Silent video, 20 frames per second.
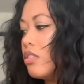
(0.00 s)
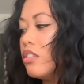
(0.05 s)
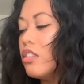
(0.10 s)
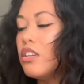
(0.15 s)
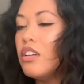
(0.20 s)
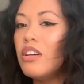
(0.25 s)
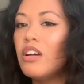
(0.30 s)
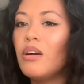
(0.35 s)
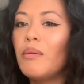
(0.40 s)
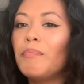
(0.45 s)

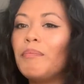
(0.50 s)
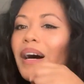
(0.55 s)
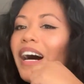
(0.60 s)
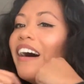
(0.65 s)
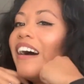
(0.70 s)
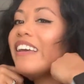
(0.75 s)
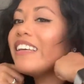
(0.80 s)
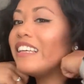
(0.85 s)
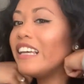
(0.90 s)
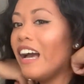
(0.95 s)

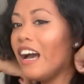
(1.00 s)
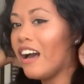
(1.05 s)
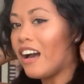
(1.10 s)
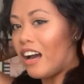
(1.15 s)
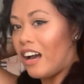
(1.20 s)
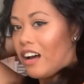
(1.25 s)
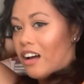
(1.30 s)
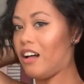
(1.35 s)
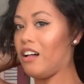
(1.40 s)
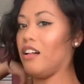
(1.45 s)
But
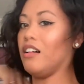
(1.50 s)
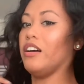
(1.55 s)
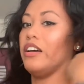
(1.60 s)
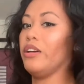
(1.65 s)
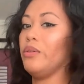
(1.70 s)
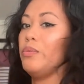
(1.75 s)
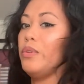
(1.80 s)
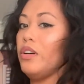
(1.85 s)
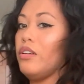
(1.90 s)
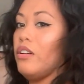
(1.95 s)
yeah,
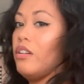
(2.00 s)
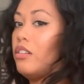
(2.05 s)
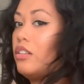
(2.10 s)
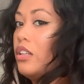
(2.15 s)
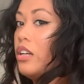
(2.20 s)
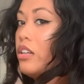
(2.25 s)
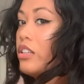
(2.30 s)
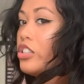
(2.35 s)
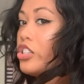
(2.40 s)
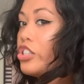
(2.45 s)
I
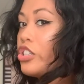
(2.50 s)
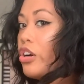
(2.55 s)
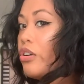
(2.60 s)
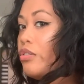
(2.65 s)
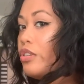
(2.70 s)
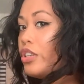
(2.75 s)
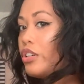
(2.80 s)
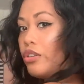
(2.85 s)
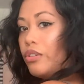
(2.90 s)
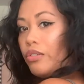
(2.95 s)
will
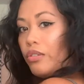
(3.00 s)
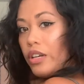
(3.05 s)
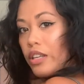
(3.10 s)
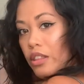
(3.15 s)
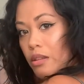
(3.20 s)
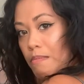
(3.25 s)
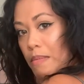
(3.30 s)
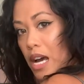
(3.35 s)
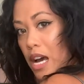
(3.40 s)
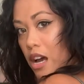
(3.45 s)
show you in
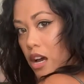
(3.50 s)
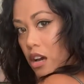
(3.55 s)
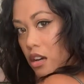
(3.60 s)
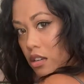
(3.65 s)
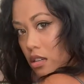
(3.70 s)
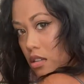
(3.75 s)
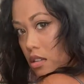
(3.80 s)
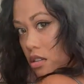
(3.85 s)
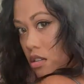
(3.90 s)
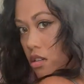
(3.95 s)
the
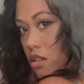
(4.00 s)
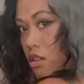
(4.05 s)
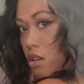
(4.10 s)
back.